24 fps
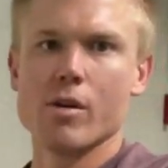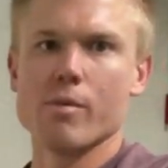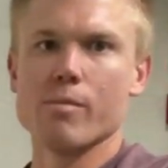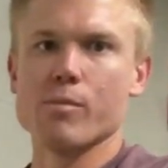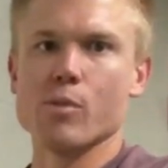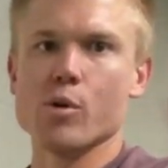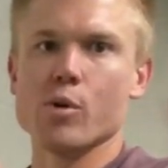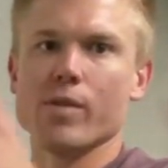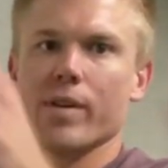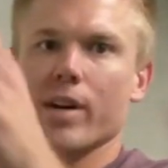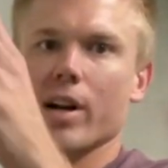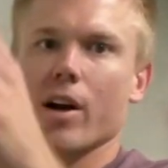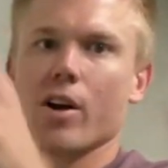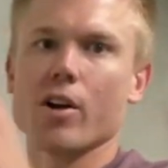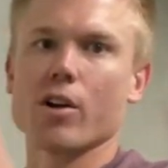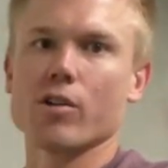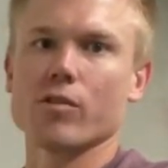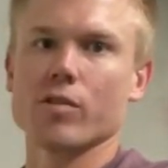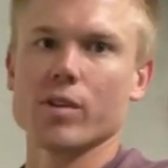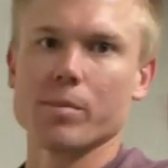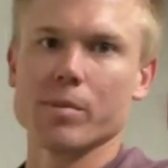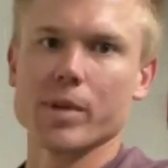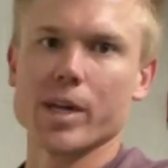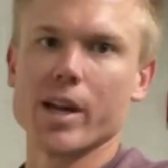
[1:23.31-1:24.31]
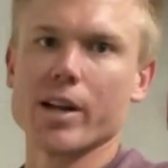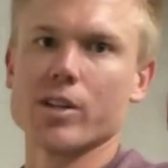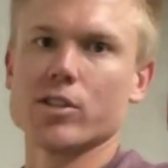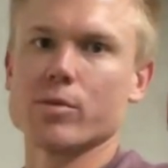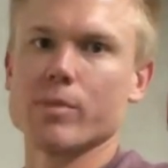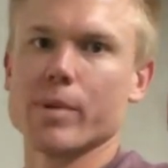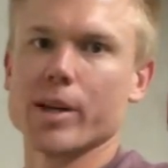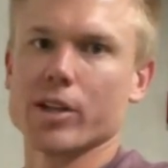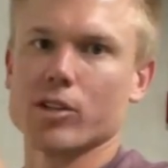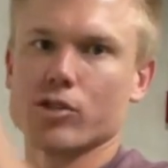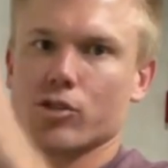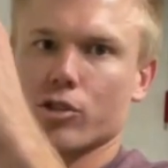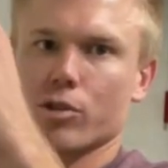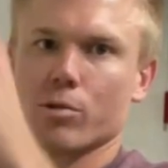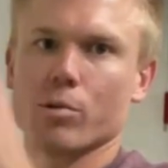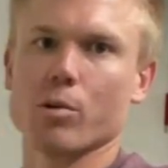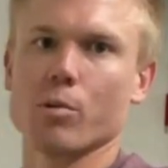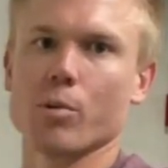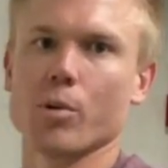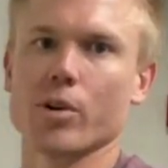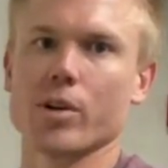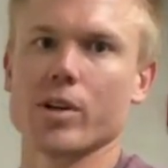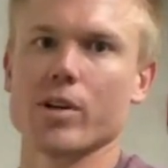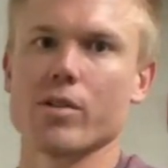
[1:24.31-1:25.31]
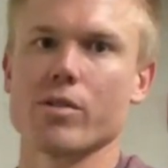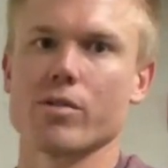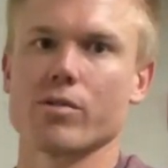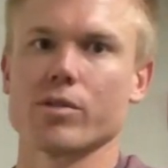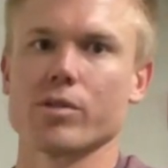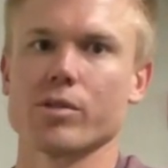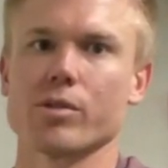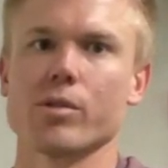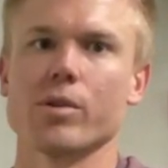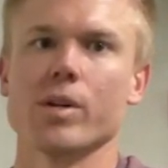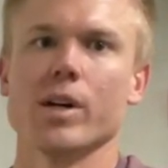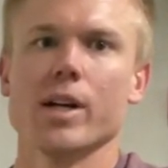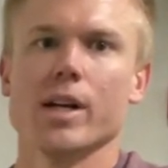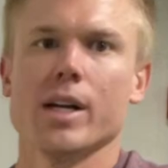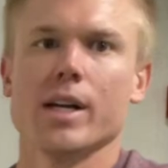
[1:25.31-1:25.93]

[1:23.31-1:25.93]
moving on our rib cage and making sure we're working through